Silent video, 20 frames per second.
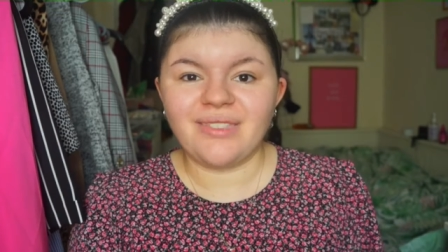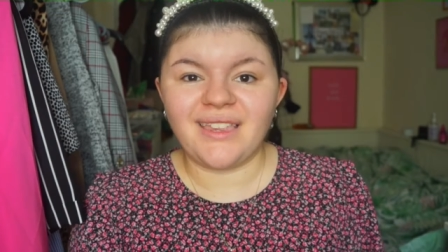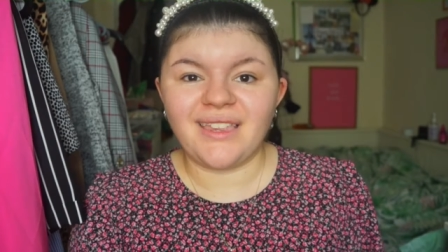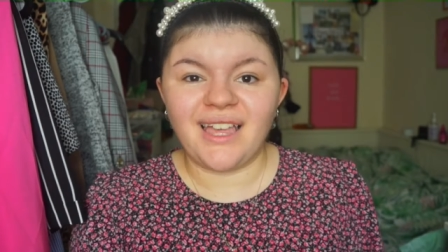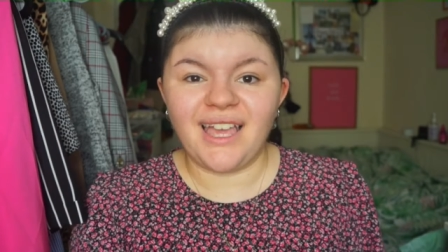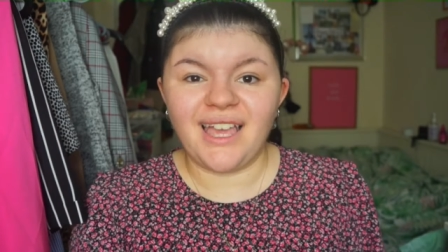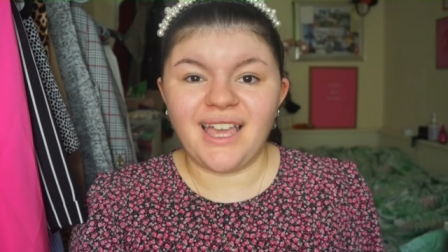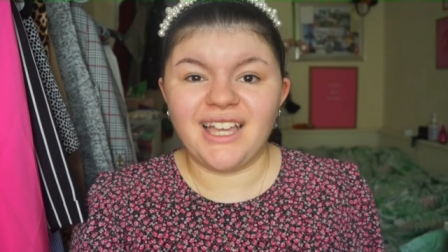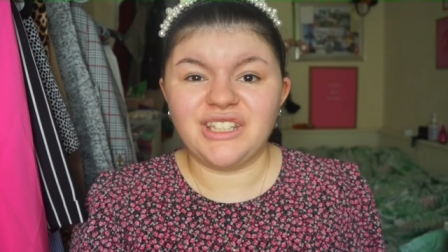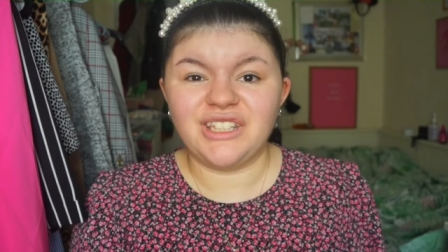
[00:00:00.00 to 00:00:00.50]

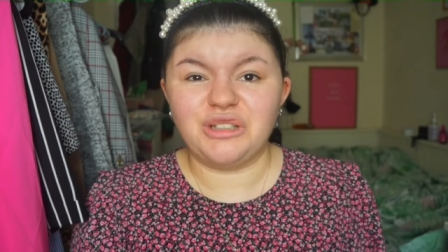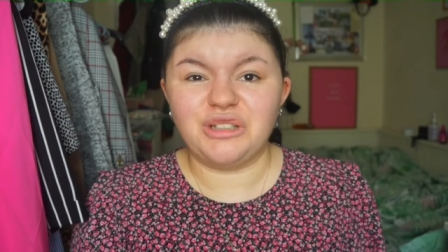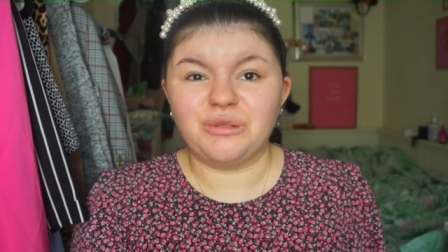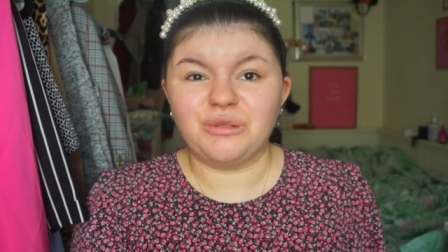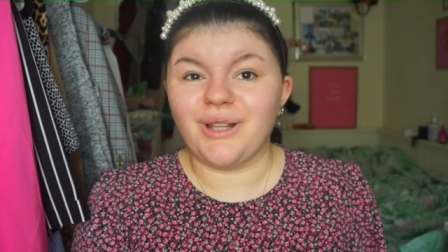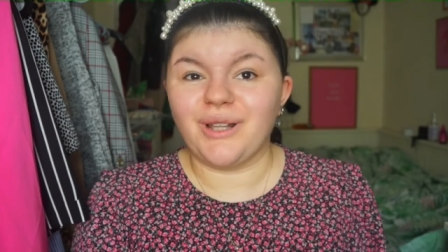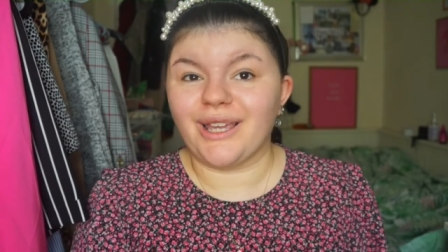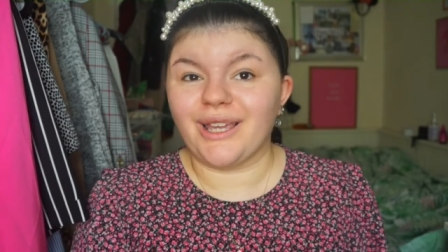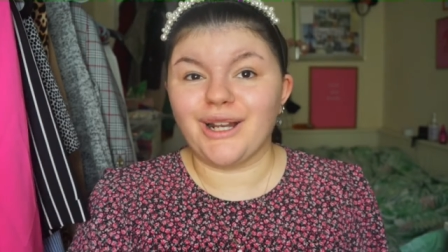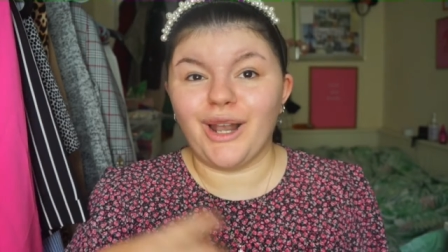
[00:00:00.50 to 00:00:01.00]
and you
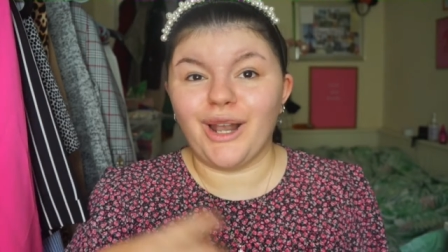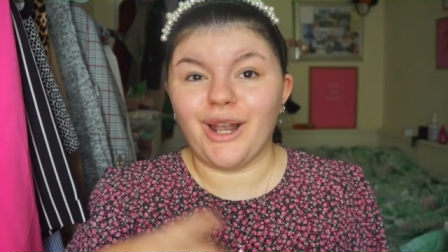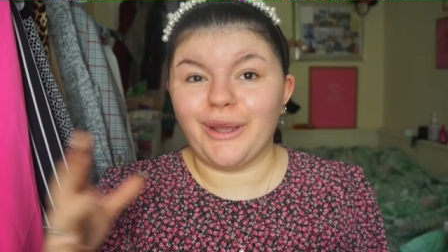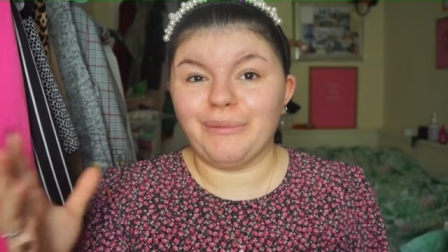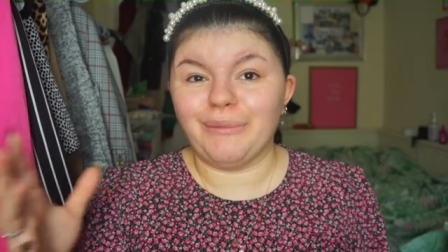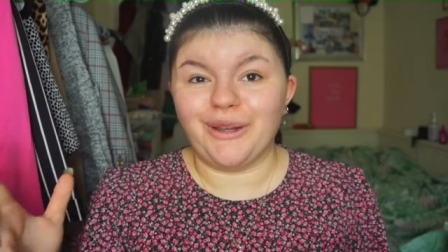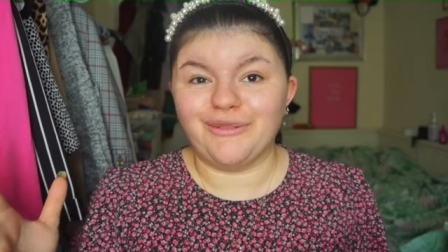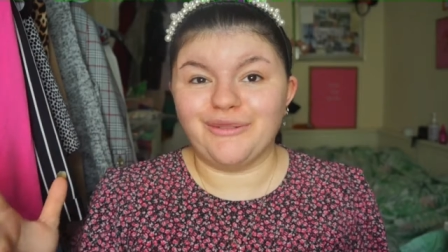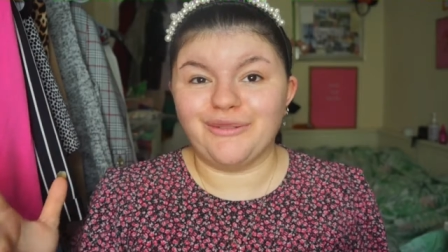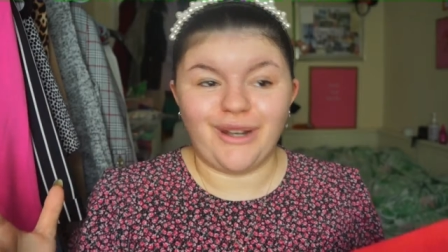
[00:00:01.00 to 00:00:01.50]
like climb
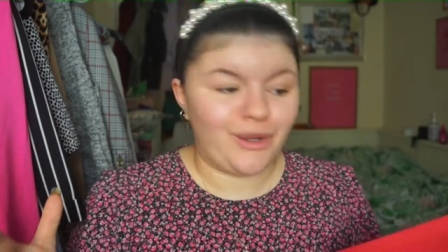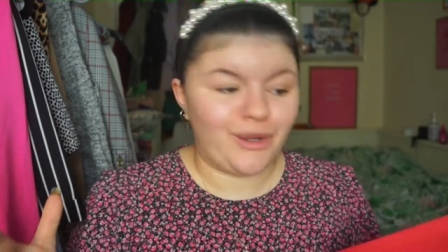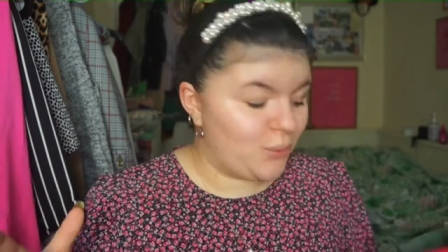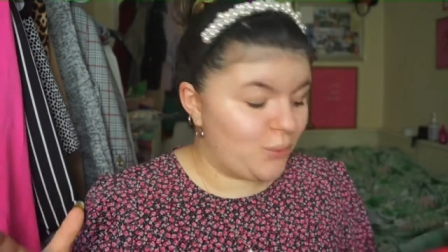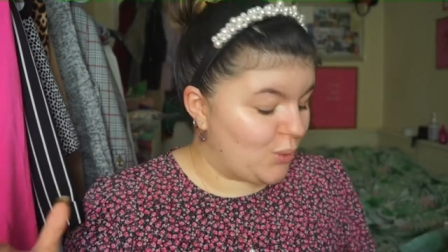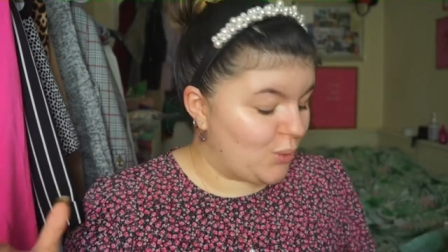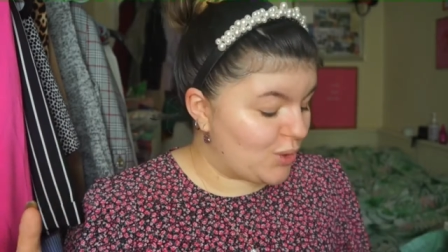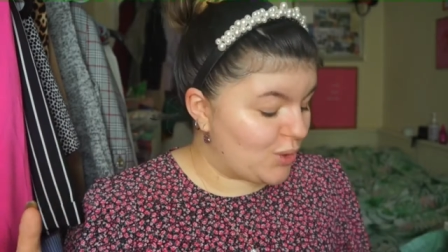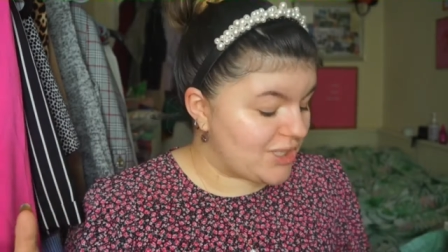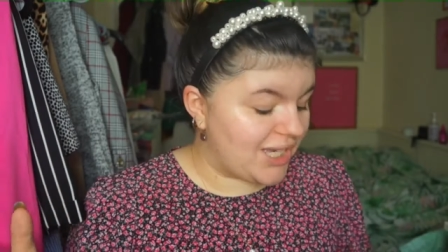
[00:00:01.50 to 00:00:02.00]
over like
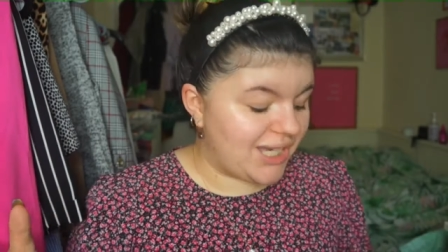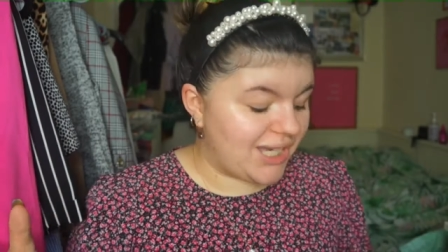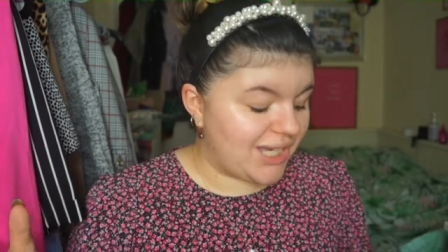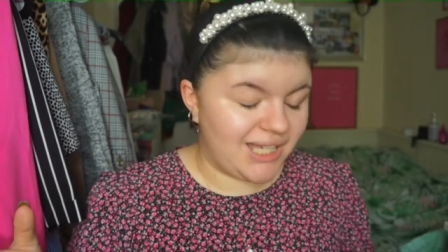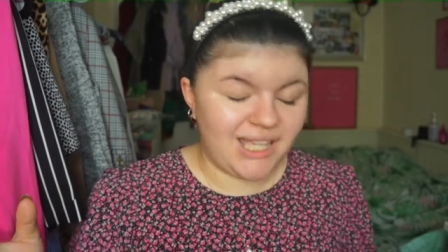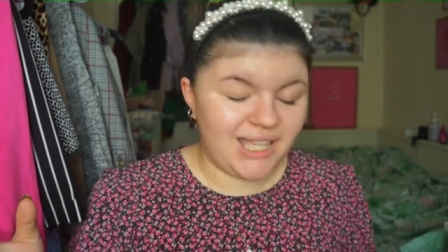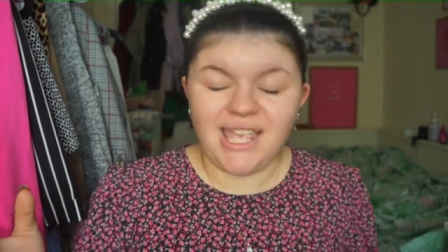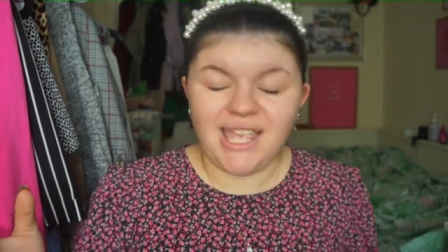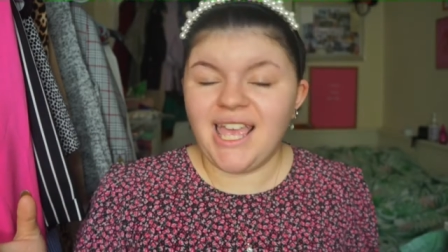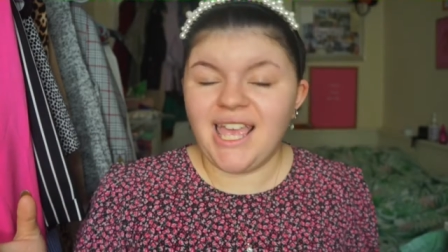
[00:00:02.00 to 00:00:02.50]
water,
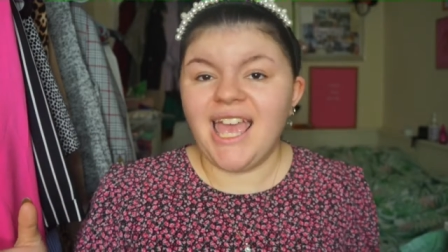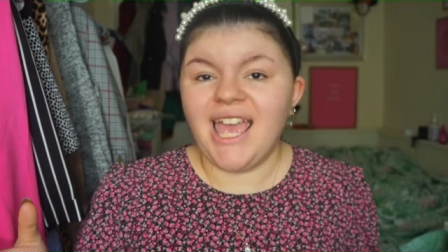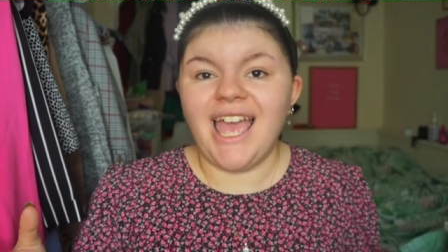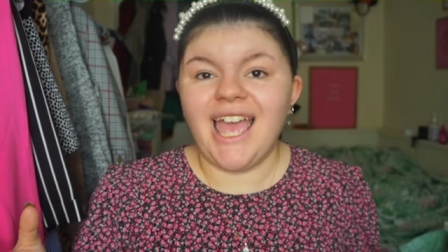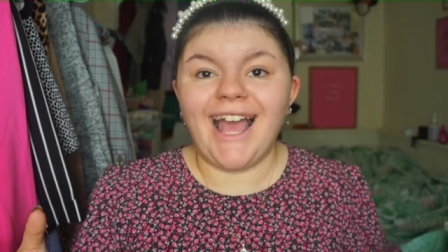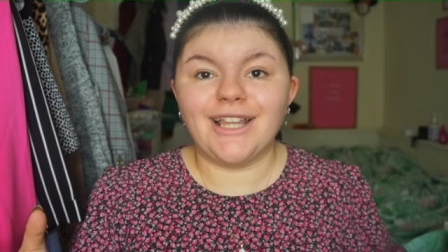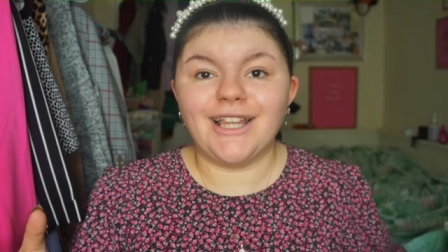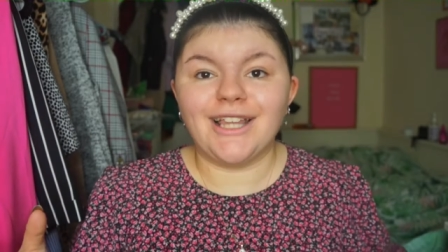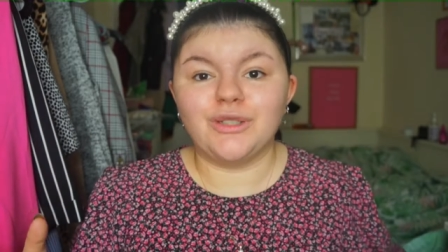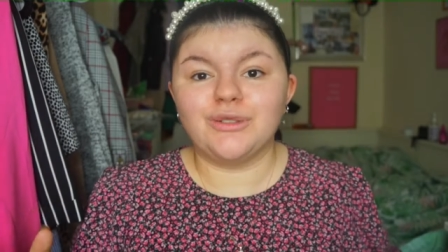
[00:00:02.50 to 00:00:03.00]

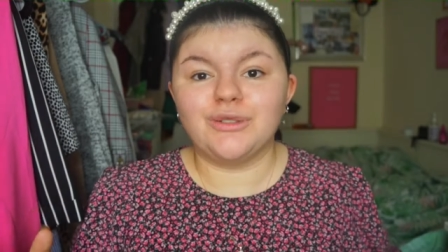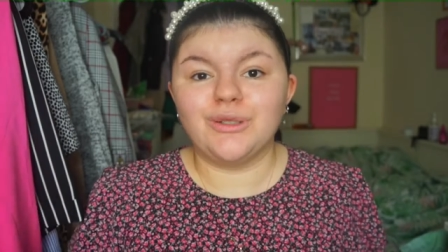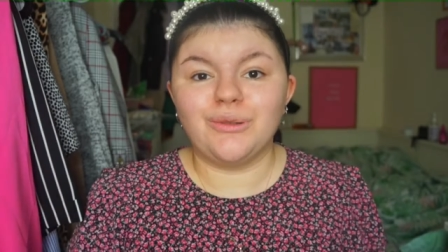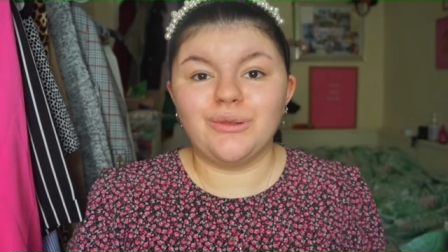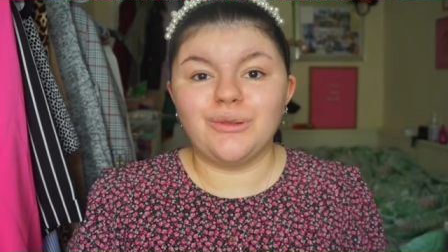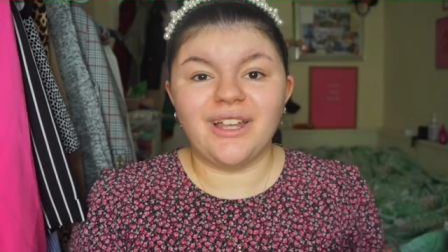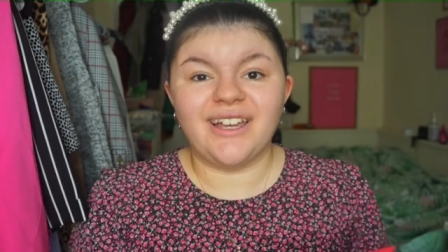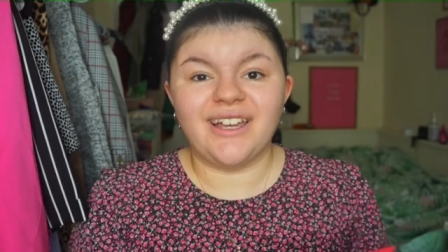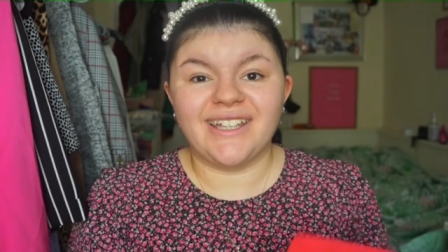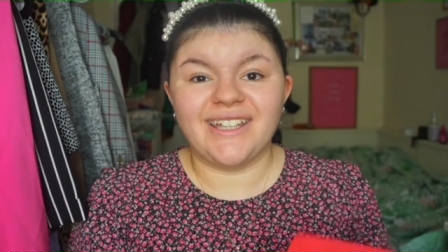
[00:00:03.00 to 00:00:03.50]
and you do
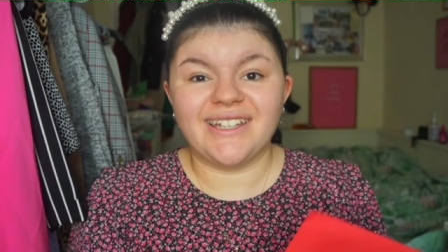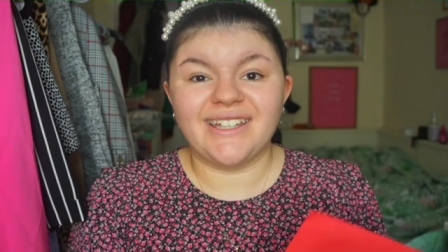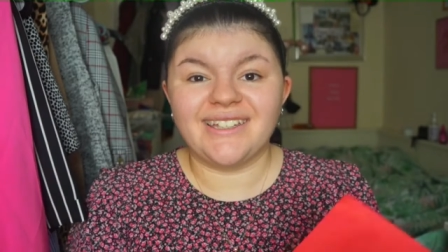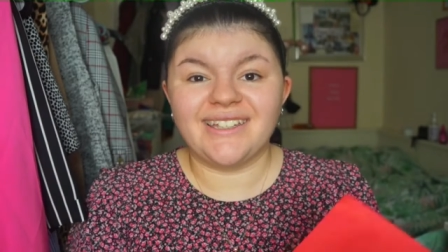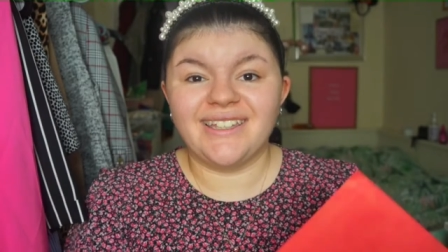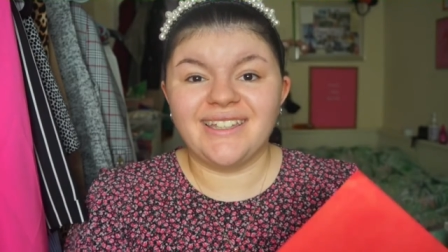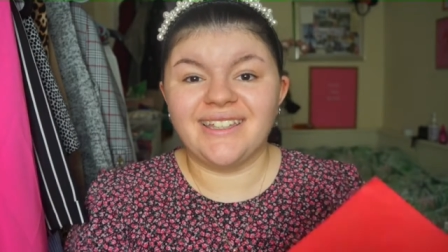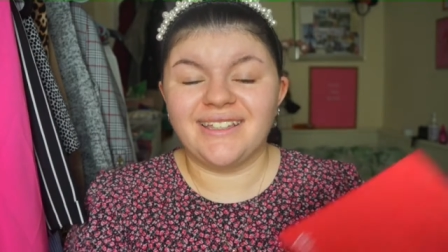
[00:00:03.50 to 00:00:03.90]
like